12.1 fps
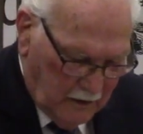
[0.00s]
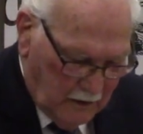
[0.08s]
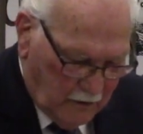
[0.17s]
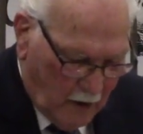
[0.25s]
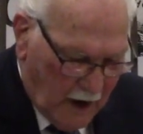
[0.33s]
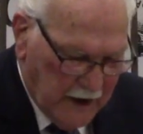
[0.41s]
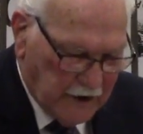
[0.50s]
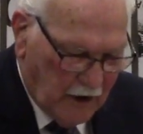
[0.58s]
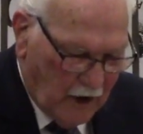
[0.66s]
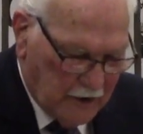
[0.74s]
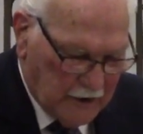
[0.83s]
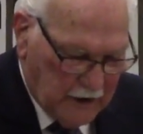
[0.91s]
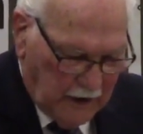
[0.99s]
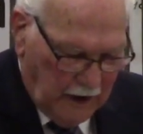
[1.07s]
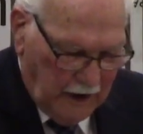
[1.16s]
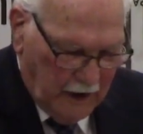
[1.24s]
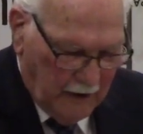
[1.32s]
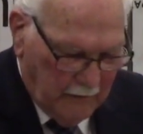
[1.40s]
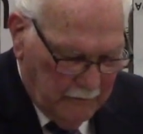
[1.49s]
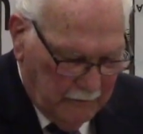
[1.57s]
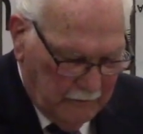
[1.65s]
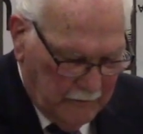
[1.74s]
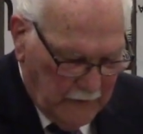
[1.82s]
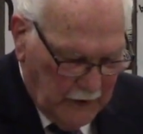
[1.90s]
Christ calls the,
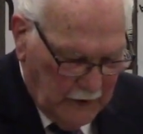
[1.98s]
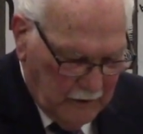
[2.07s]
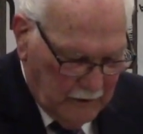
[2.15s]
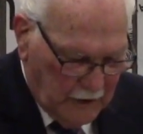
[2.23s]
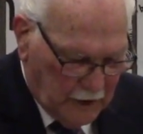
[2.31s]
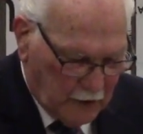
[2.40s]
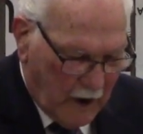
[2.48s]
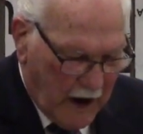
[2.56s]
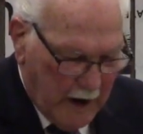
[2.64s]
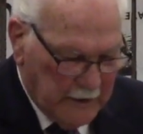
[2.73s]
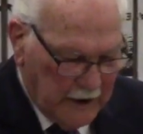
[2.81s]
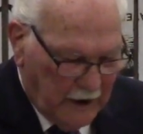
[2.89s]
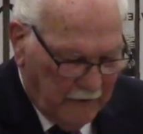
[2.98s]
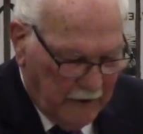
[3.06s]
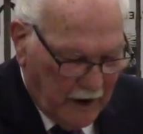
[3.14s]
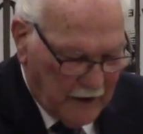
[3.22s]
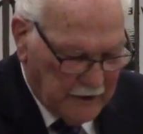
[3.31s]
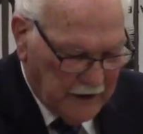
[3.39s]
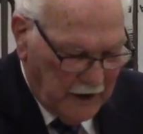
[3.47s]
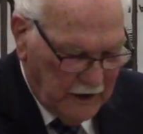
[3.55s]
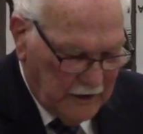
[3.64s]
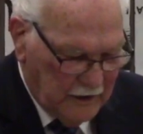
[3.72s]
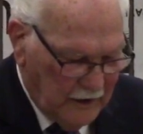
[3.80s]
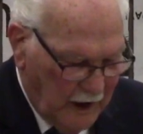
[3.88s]
uh, scribes and the
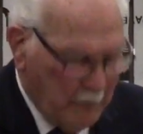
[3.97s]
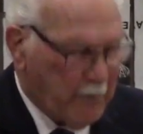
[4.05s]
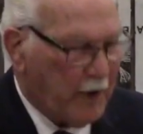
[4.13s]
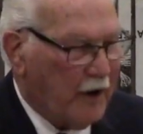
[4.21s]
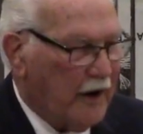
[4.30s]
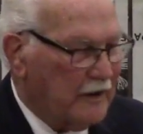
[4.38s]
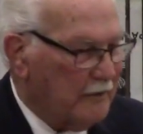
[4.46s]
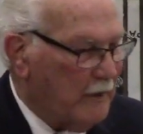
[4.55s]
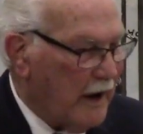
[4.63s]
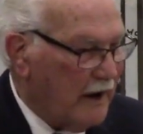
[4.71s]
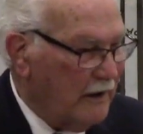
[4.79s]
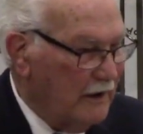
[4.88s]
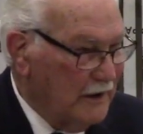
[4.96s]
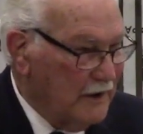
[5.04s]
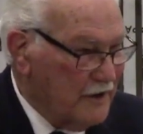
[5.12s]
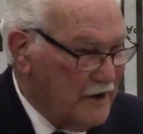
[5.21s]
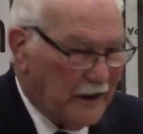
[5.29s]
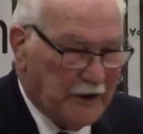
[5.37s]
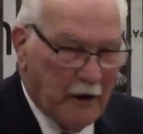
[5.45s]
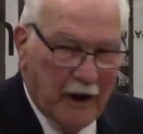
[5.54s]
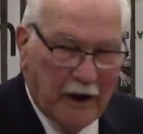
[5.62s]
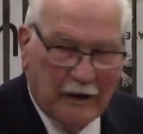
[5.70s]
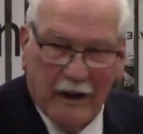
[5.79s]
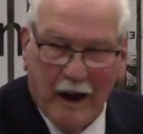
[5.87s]
Pharisees hypocrites about six or
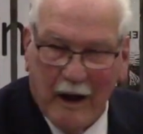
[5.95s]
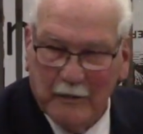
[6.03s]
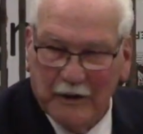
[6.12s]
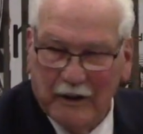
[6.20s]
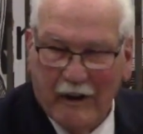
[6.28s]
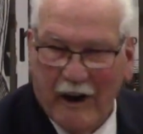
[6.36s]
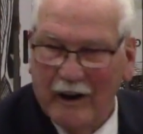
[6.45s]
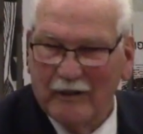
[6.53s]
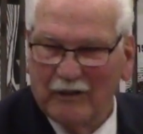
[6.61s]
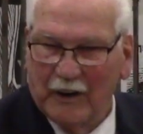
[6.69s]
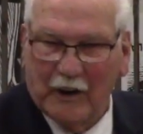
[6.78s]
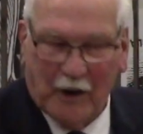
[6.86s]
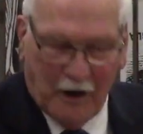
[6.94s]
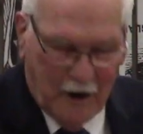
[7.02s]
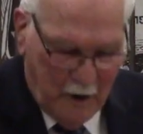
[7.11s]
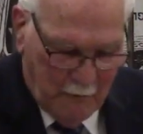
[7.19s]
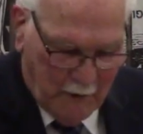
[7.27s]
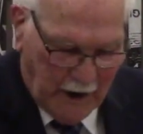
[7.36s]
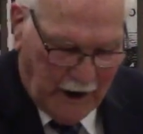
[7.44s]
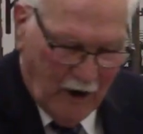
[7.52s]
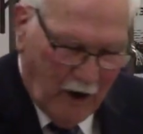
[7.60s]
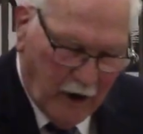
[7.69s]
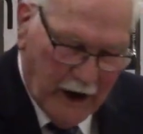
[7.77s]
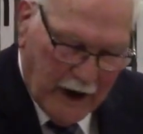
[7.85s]
eight times, and I don't
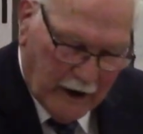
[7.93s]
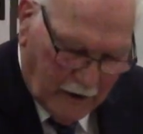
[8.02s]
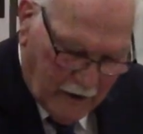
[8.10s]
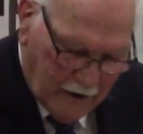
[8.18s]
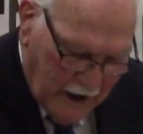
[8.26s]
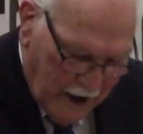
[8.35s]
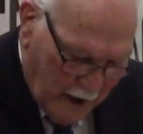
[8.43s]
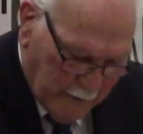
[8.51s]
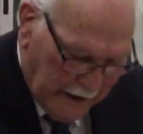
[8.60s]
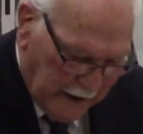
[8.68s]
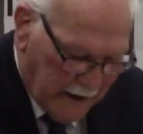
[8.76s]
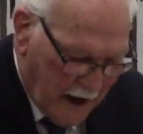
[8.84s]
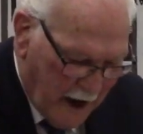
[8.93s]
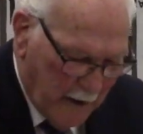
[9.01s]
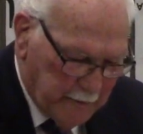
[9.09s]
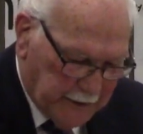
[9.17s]
recall how long, how many times.